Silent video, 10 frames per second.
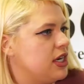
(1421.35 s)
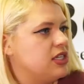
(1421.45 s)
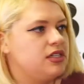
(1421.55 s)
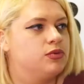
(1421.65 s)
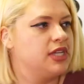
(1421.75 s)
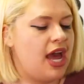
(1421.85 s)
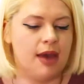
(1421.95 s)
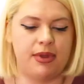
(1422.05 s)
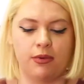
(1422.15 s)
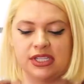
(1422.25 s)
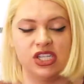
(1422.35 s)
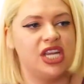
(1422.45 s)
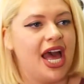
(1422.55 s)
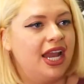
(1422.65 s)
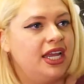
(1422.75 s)
I just was not happy. I wasn't
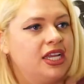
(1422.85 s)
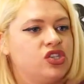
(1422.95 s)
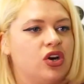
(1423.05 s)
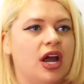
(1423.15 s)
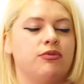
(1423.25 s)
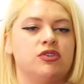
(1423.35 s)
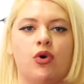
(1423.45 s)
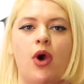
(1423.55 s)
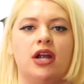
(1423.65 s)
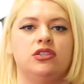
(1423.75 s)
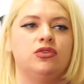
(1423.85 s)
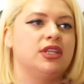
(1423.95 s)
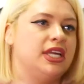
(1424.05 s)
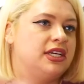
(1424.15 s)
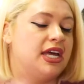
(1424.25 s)
challenged, or I was required to do the
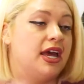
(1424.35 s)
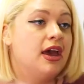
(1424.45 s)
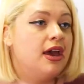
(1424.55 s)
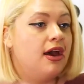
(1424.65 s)
things that